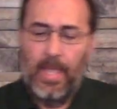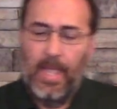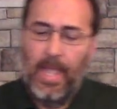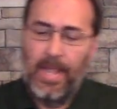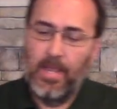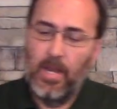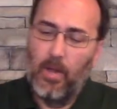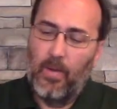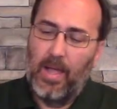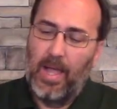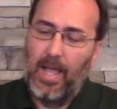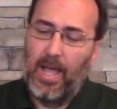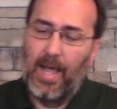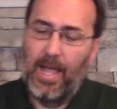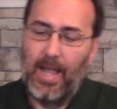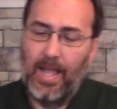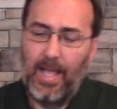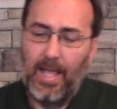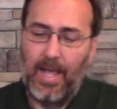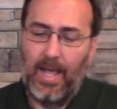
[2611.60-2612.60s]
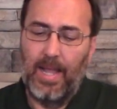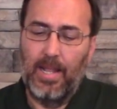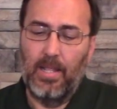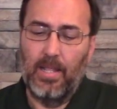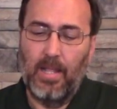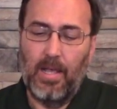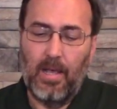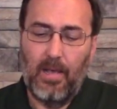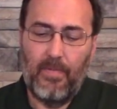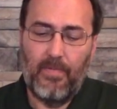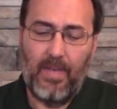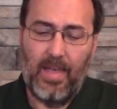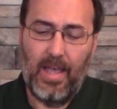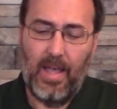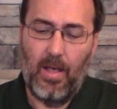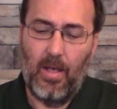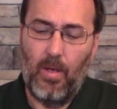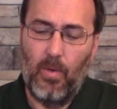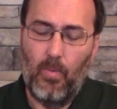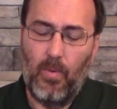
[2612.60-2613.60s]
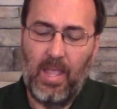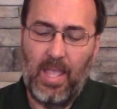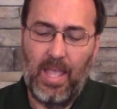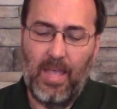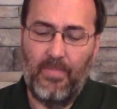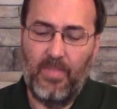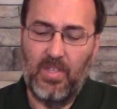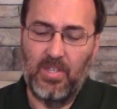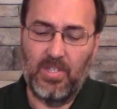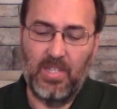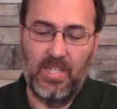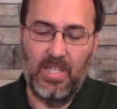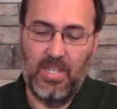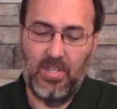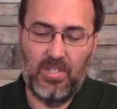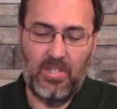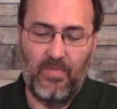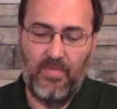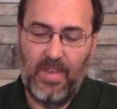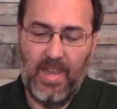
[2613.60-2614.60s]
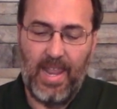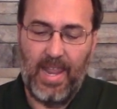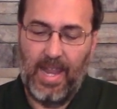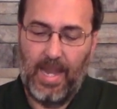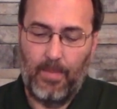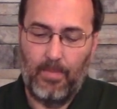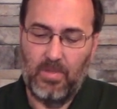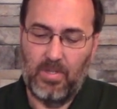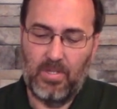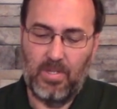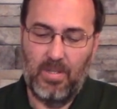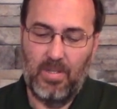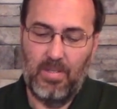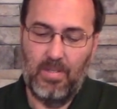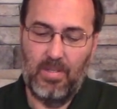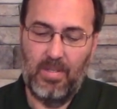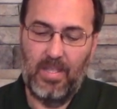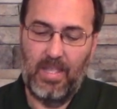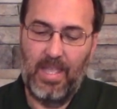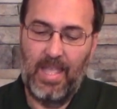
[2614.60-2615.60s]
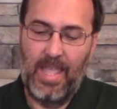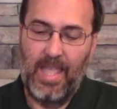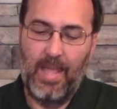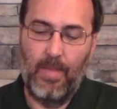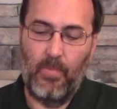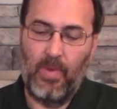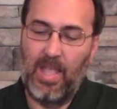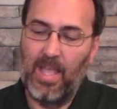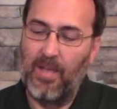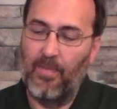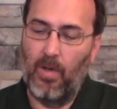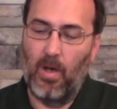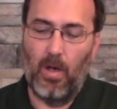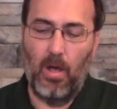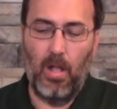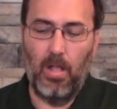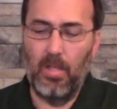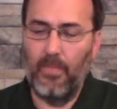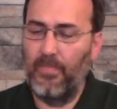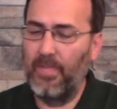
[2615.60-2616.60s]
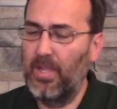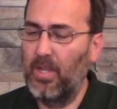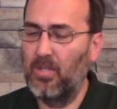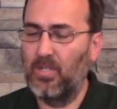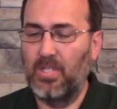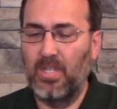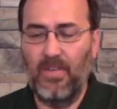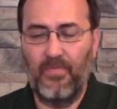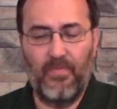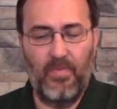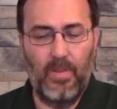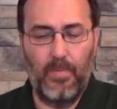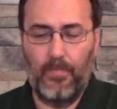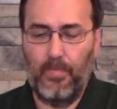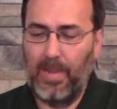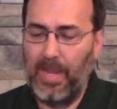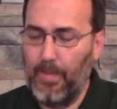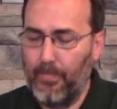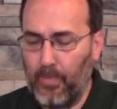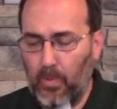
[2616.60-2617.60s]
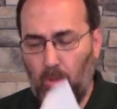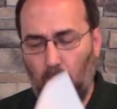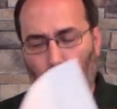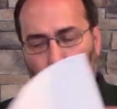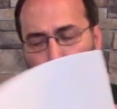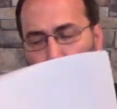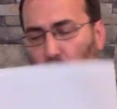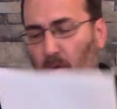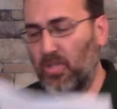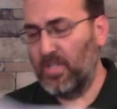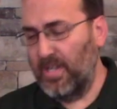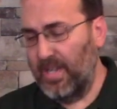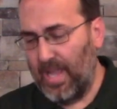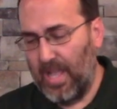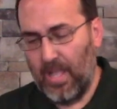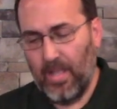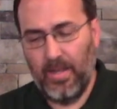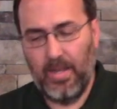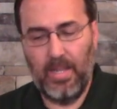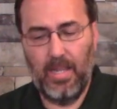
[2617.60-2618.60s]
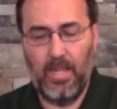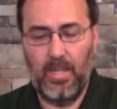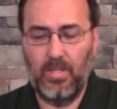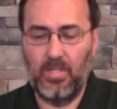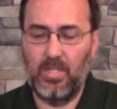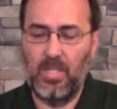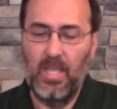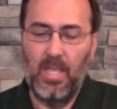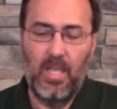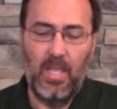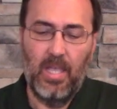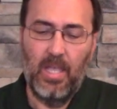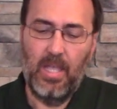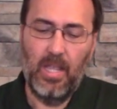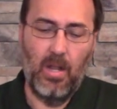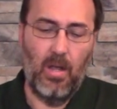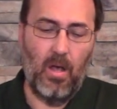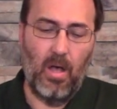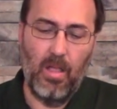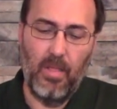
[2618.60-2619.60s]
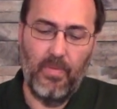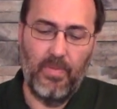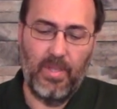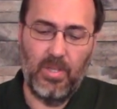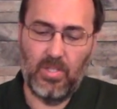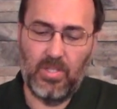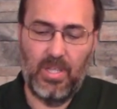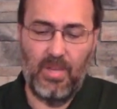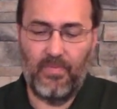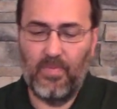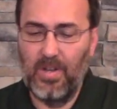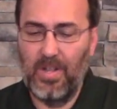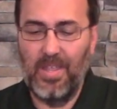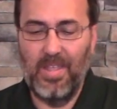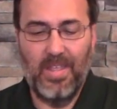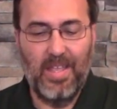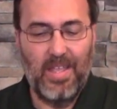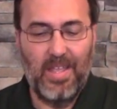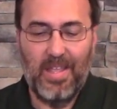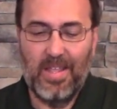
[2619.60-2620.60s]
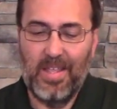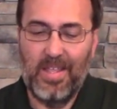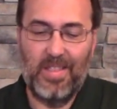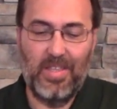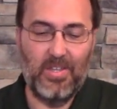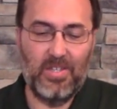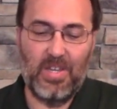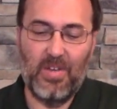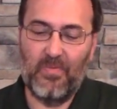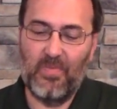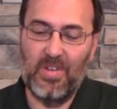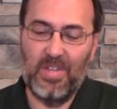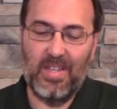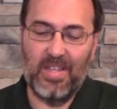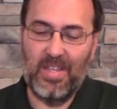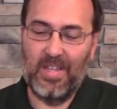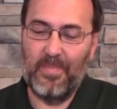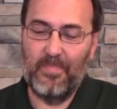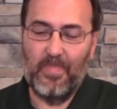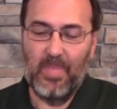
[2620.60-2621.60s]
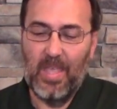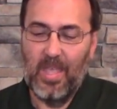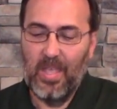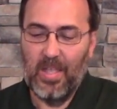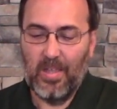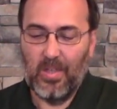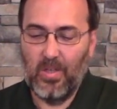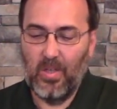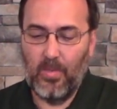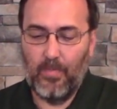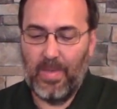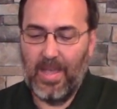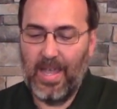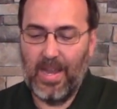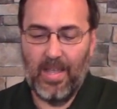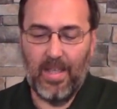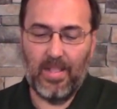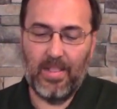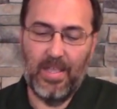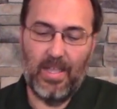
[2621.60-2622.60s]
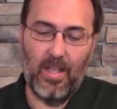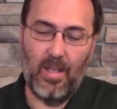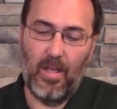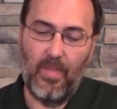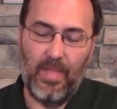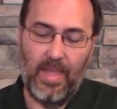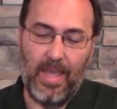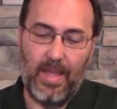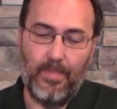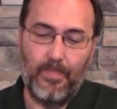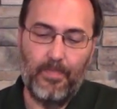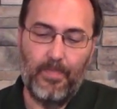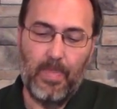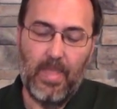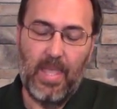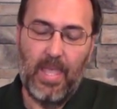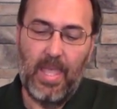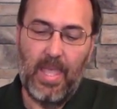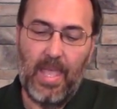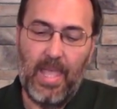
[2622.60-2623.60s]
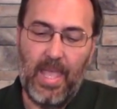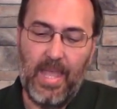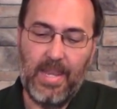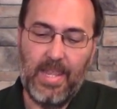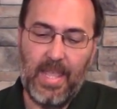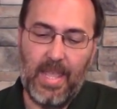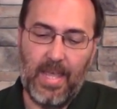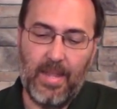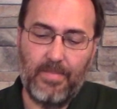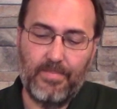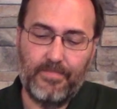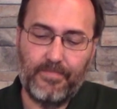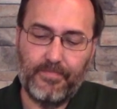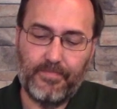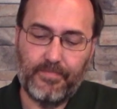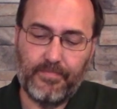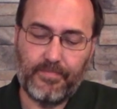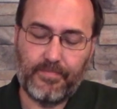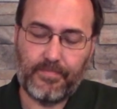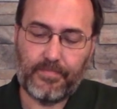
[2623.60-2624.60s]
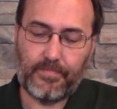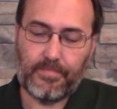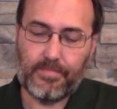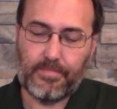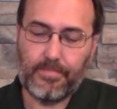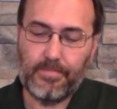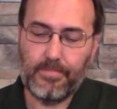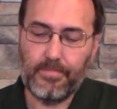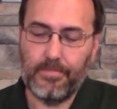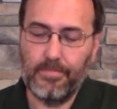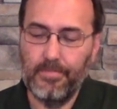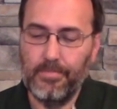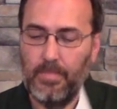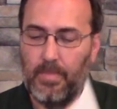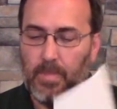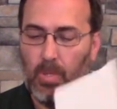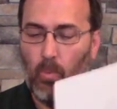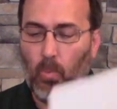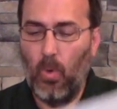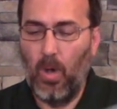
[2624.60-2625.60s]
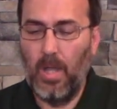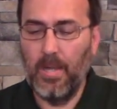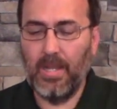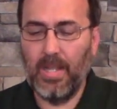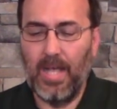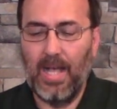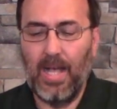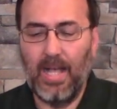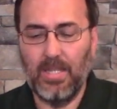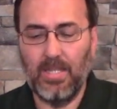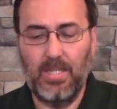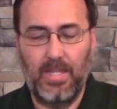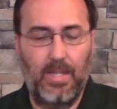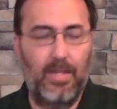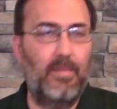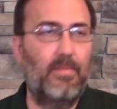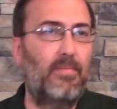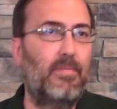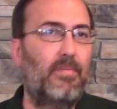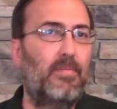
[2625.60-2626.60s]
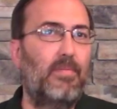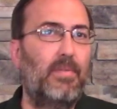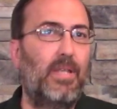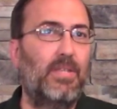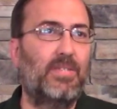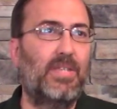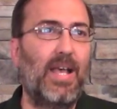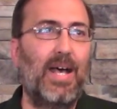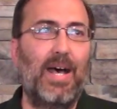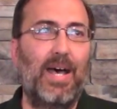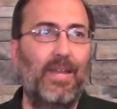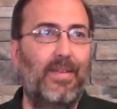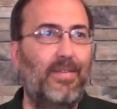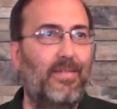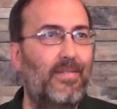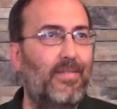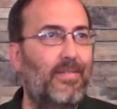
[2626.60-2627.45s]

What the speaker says: And you know, I love how we have this list of names. And we have all of these different people, personalities, you know, all of these different good, bad, ugly, all that. And yet, the one constant is God.